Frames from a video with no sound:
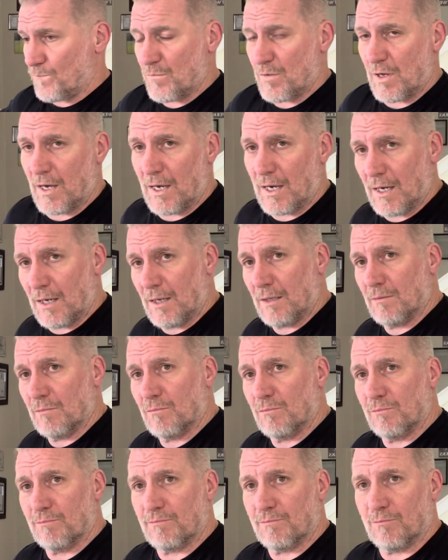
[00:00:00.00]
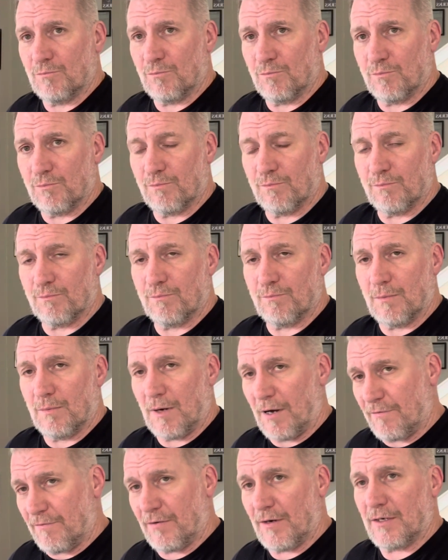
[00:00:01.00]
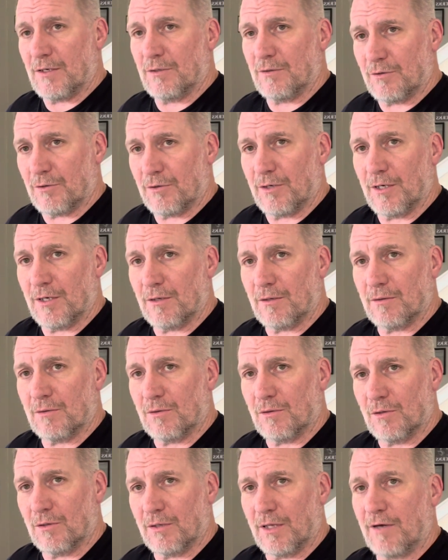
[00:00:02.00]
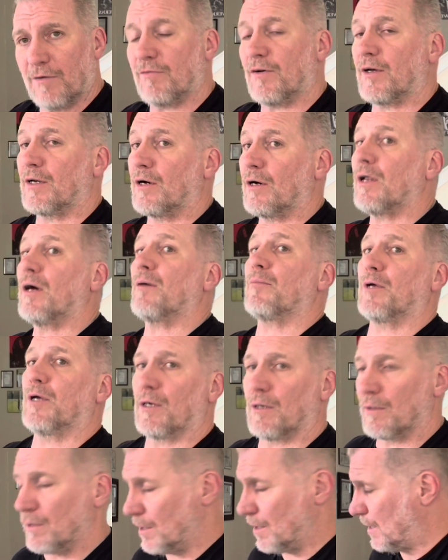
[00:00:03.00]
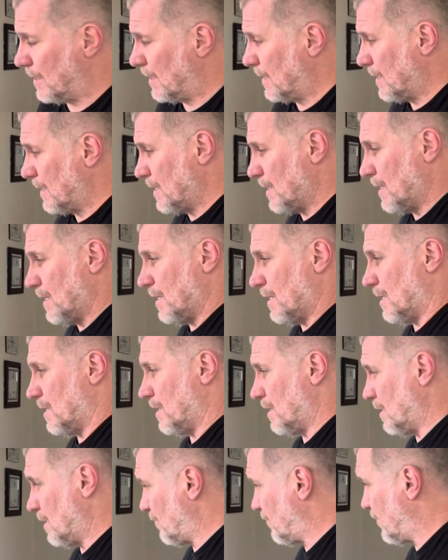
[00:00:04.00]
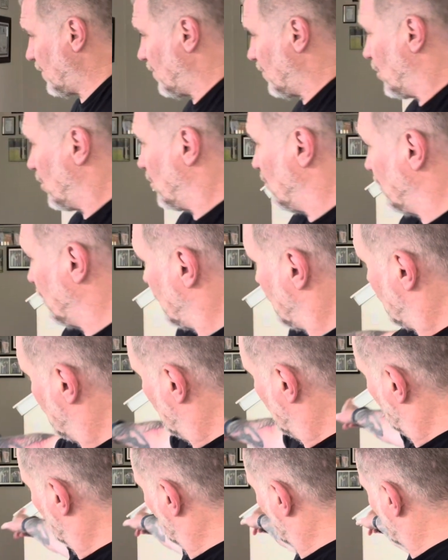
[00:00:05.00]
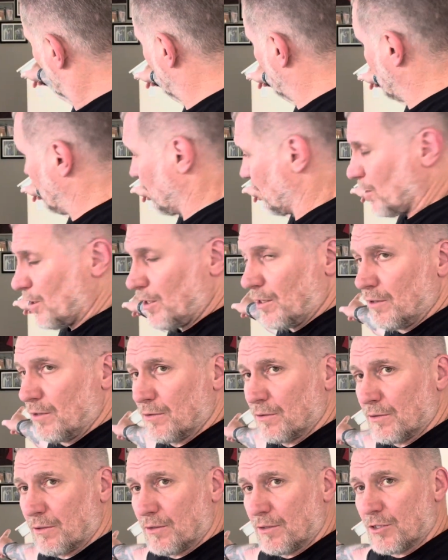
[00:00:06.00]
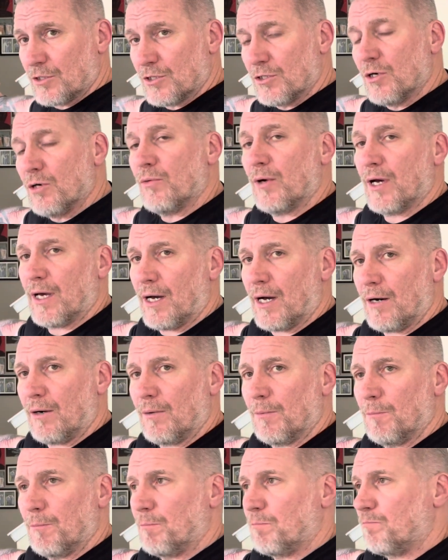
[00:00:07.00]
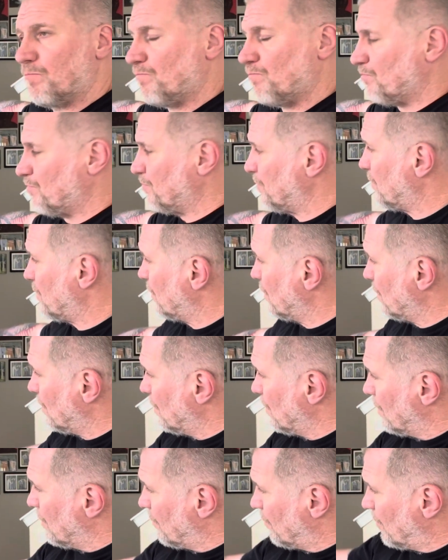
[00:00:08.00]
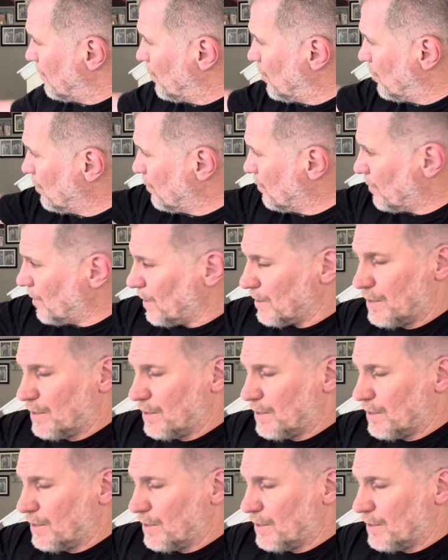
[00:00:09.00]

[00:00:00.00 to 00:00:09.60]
and I find out they're here, or they find out I'm here. If I'm holding on the stairwell, there's no way out. If I'm holding right